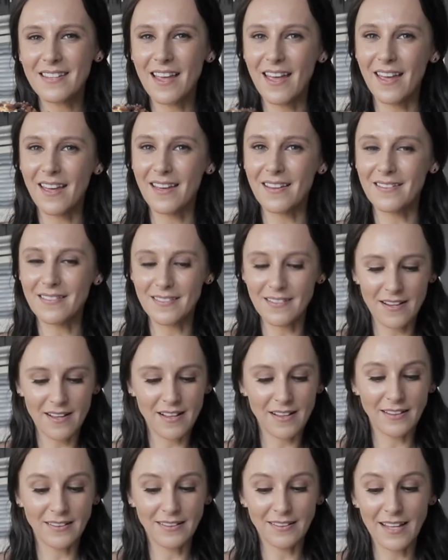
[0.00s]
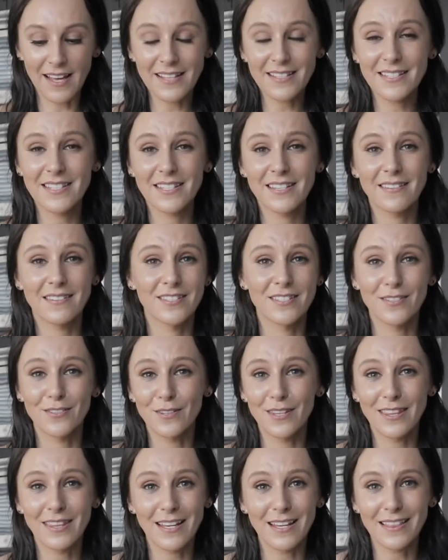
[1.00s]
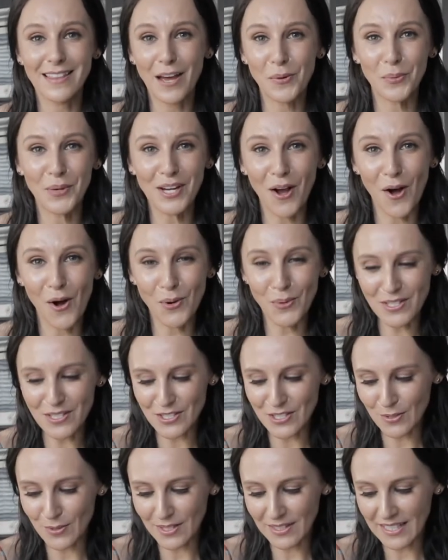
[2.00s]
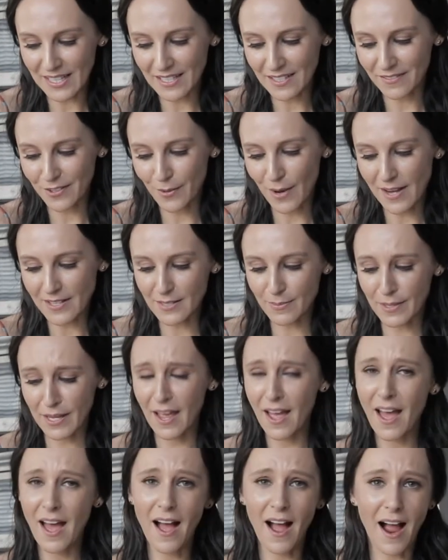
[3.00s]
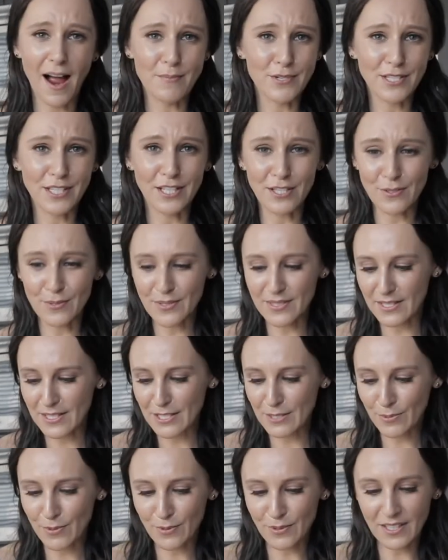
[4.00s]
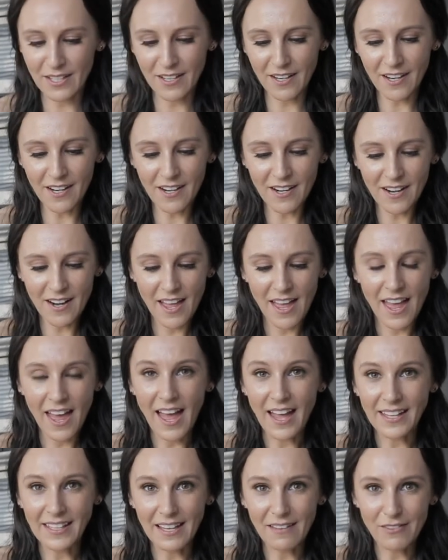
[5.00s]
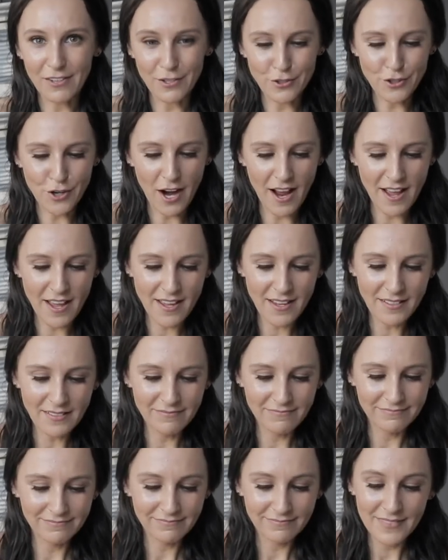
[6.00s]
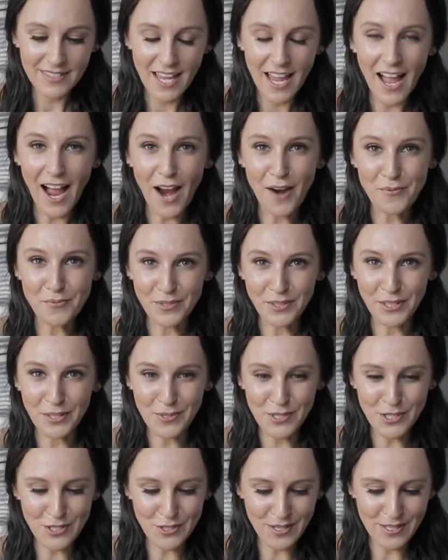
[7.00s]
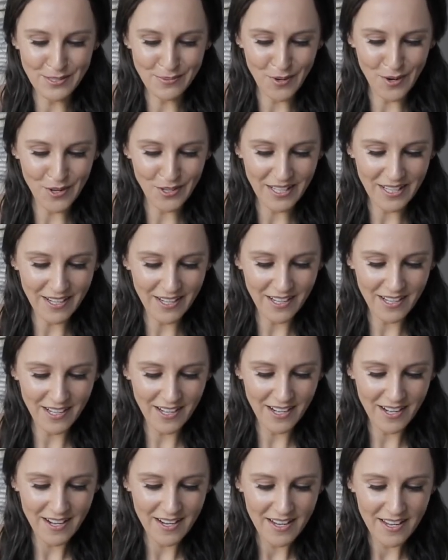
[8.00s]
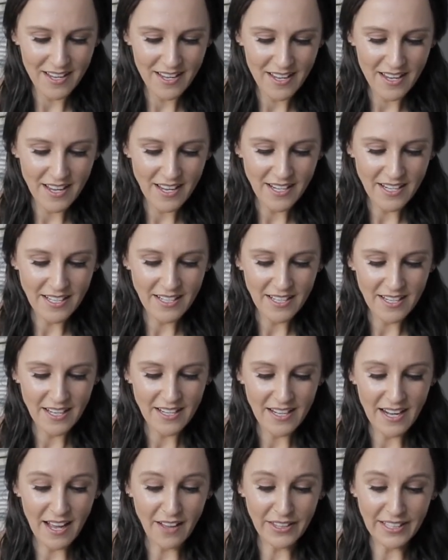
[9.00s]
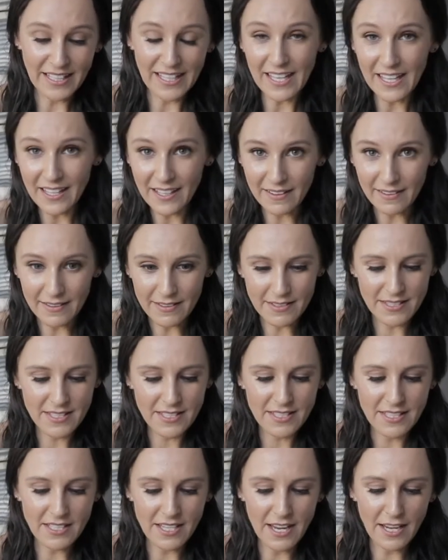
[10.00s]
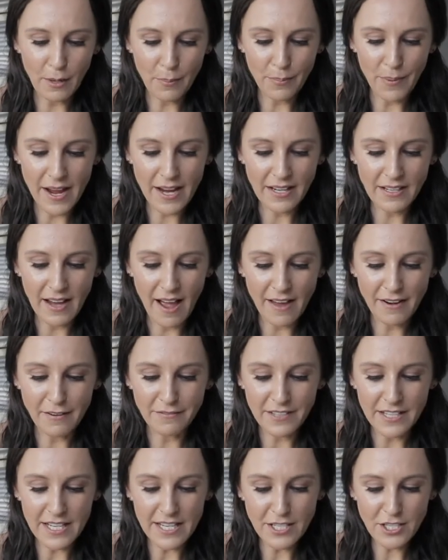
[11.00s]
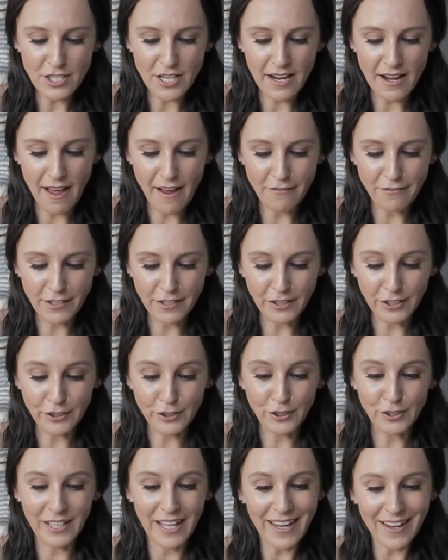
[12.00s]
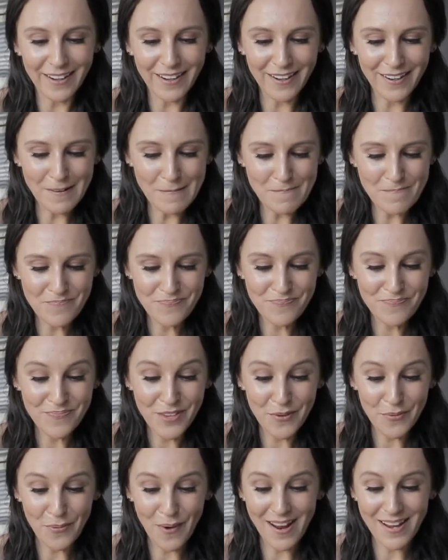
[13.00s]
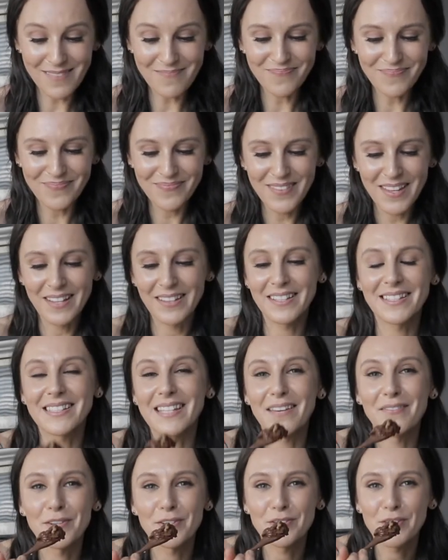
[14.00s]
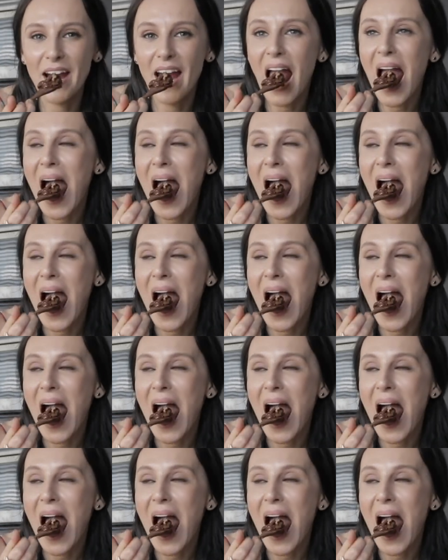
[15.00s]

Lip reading: and let's do the thing that we always do at the end of a recipe. I'm just gonna use this spoon here and give it a try. I really wish you guys were all here. Now the key is to take a bite out of each and every little layer, right? Let's give it a try.